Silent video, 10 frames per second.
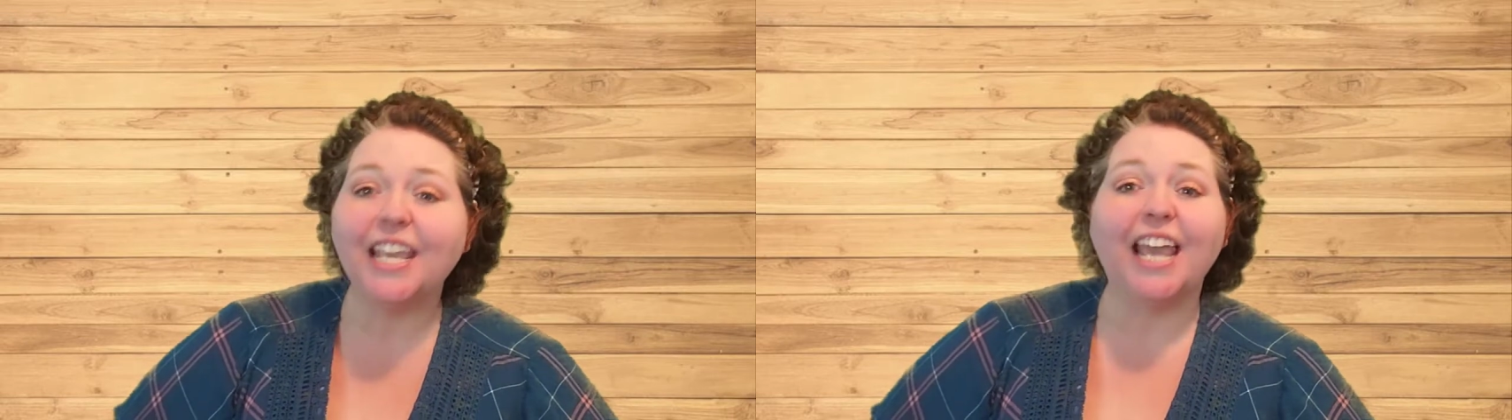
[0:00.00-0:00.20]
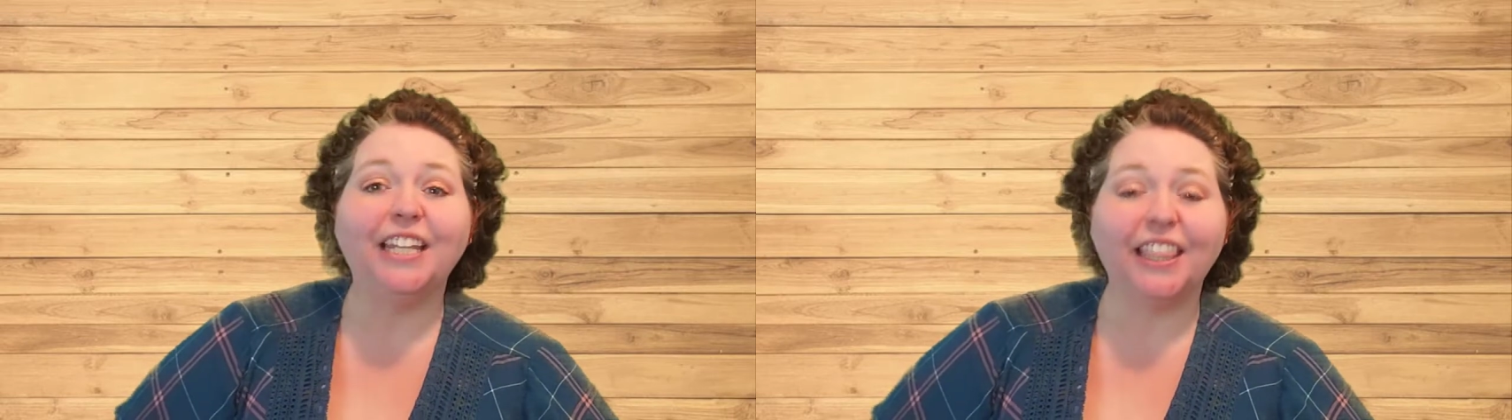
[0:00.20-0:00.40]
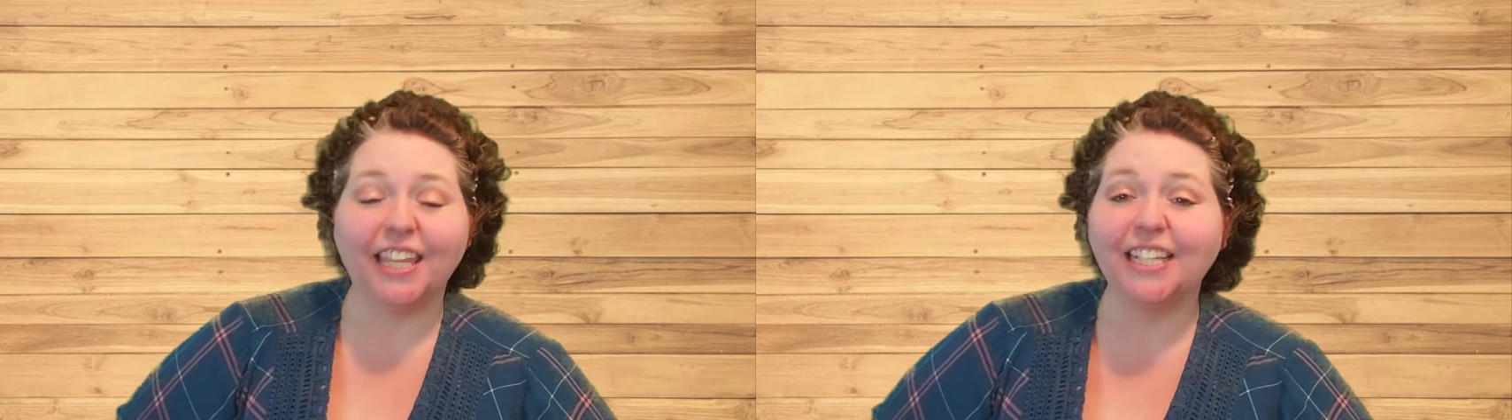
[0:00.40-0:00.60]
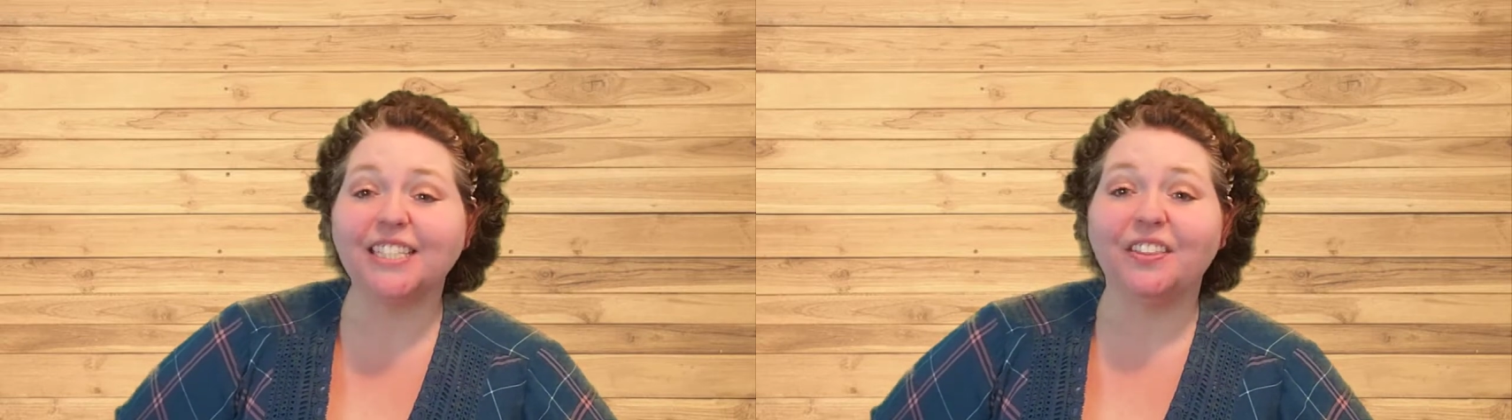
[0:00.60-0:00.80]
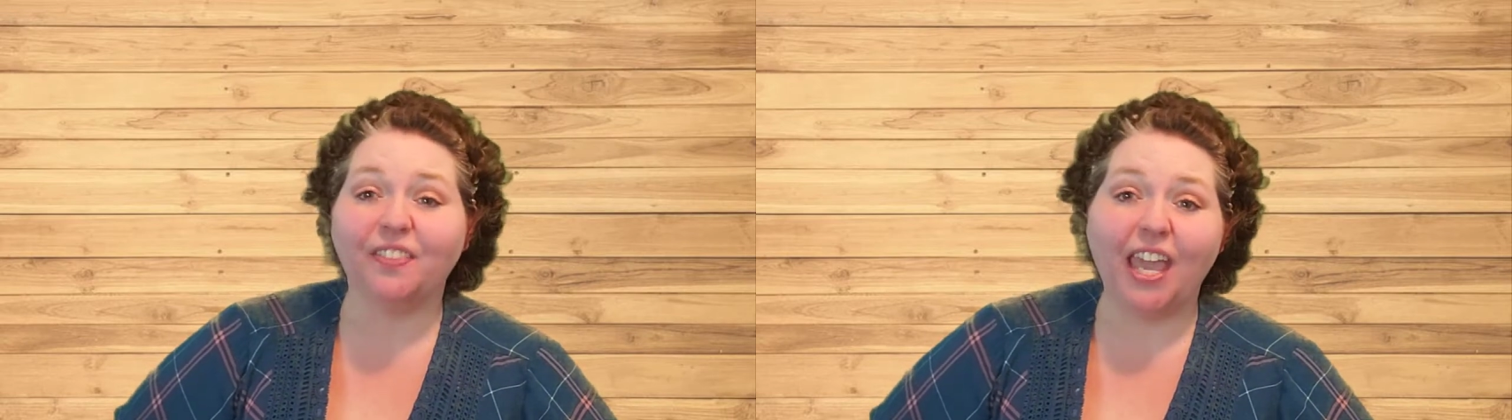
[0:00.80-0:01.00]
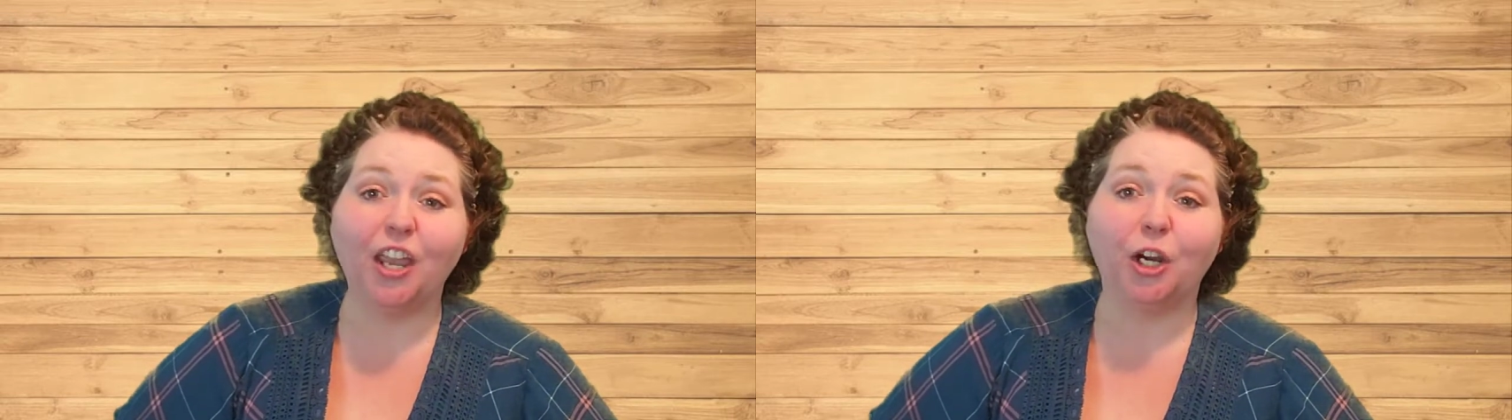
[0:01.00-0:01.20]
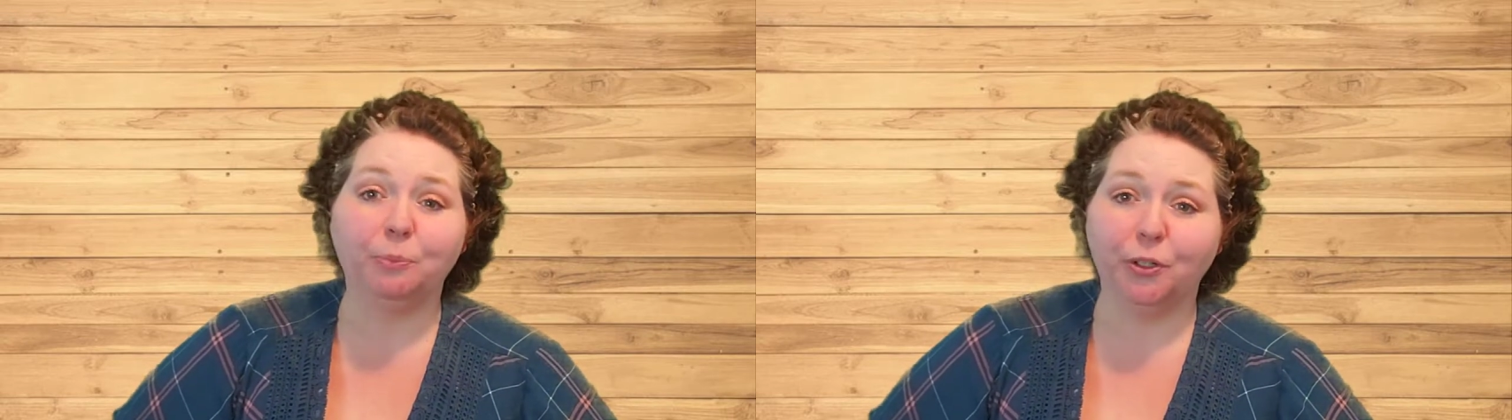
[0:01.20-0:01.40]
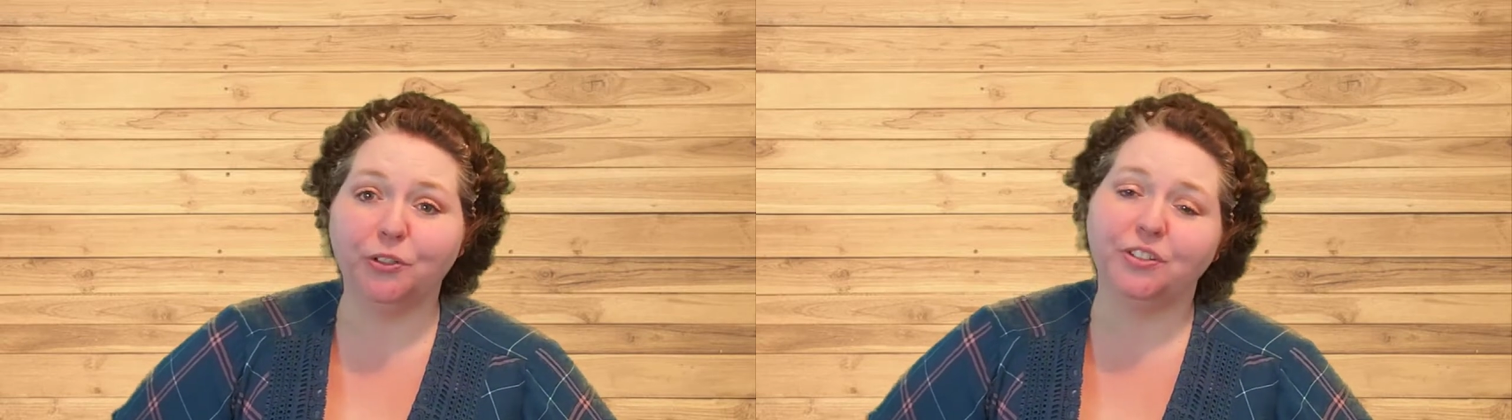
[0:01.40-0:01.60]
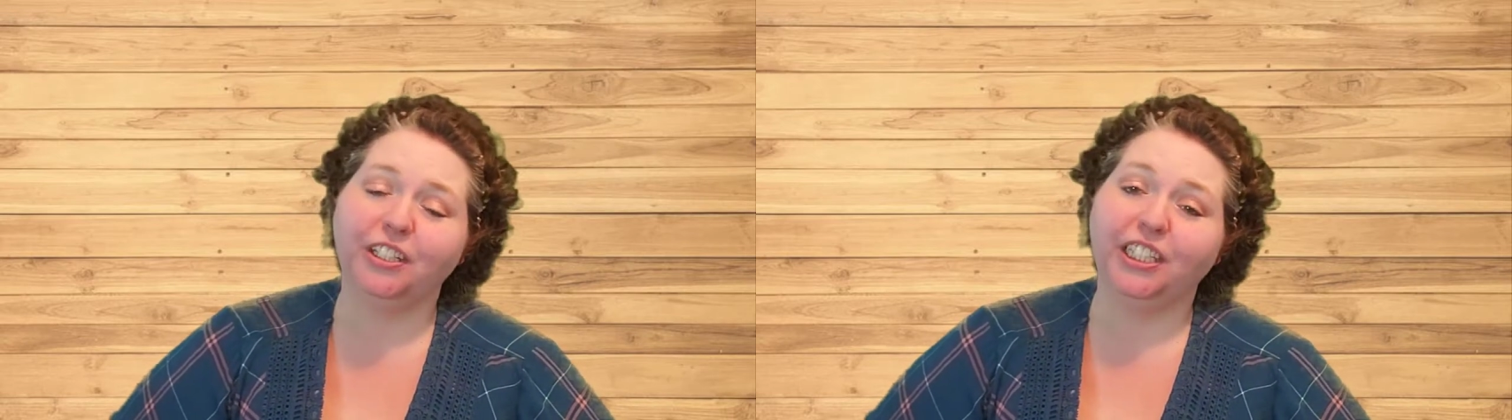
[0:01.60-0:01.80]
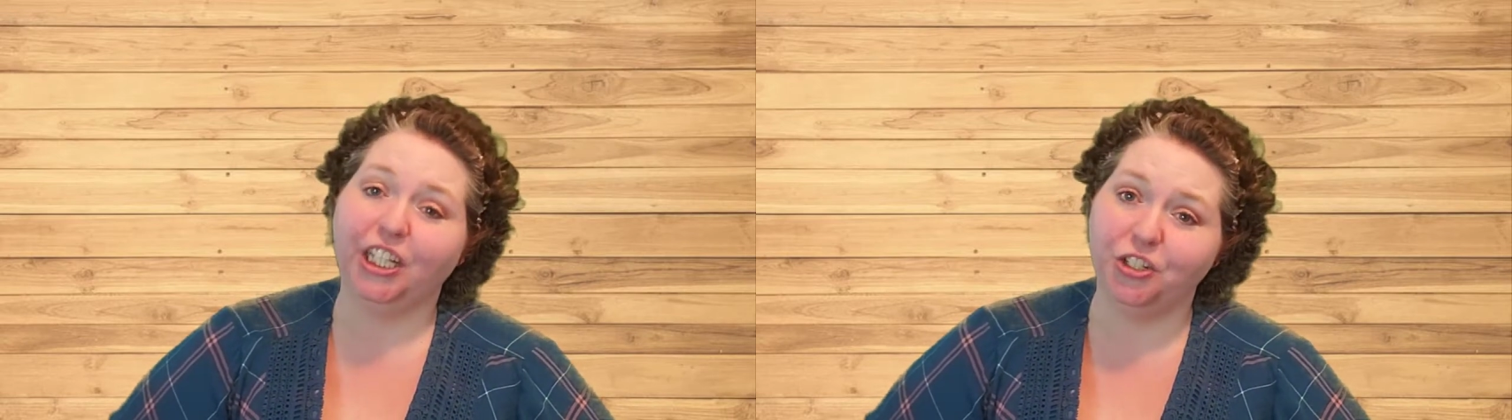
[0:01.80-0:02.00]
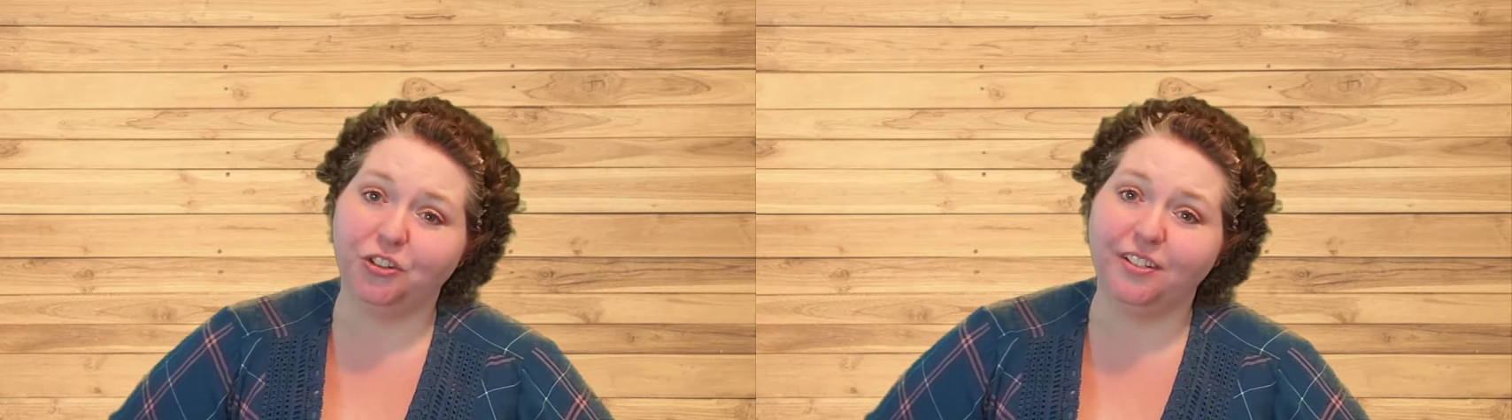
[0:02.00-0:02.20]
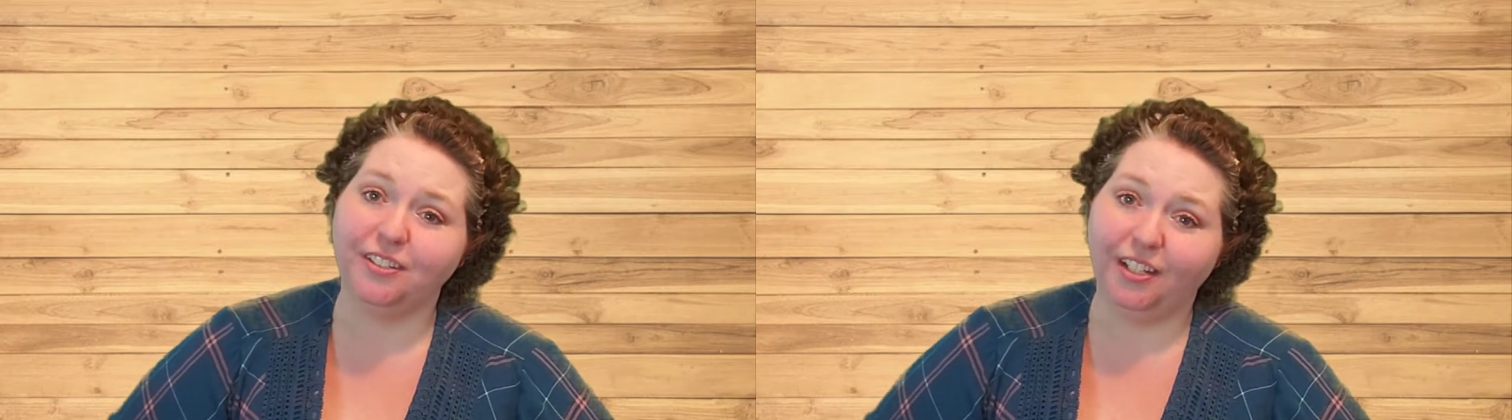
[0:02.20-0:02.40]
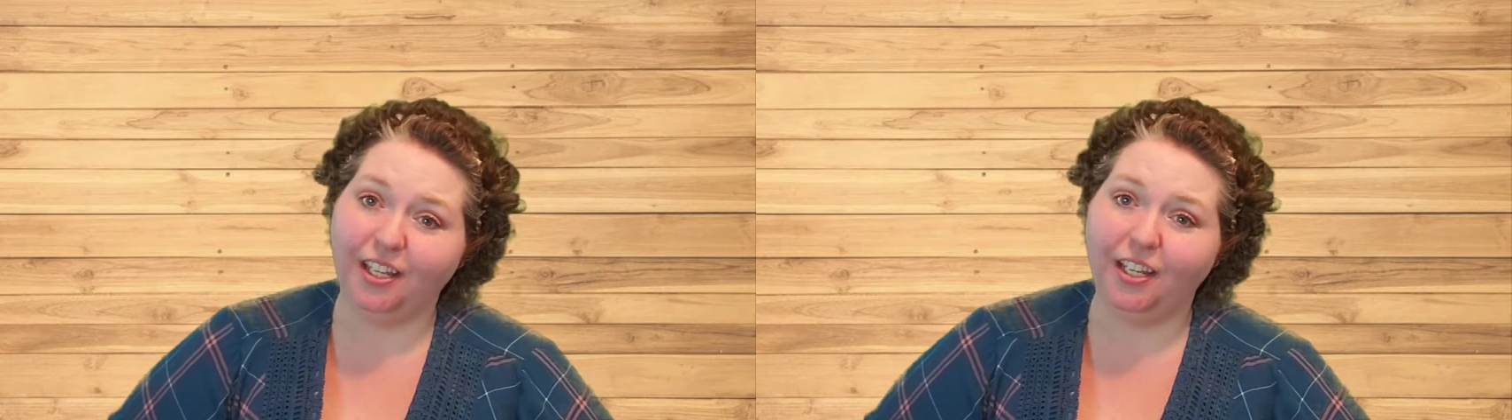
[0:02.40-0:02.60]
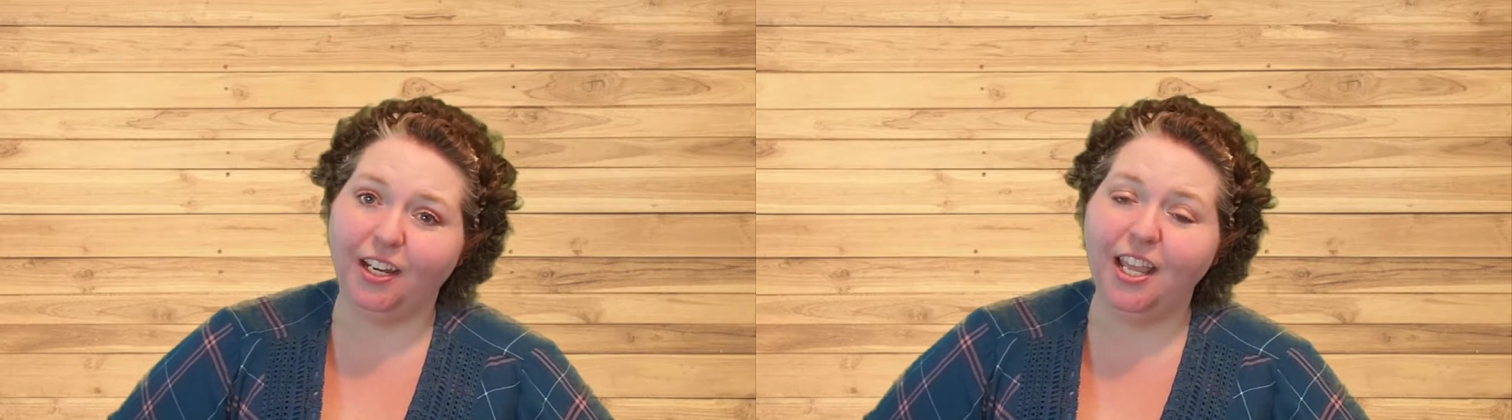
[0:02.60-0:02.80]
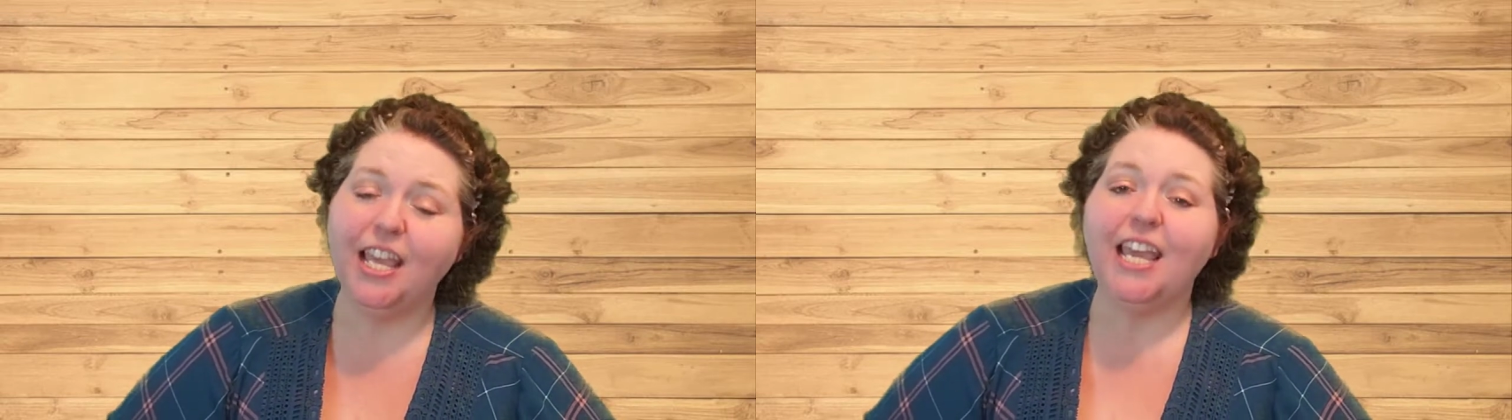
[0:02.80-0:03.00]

and the things that they are personally interested in.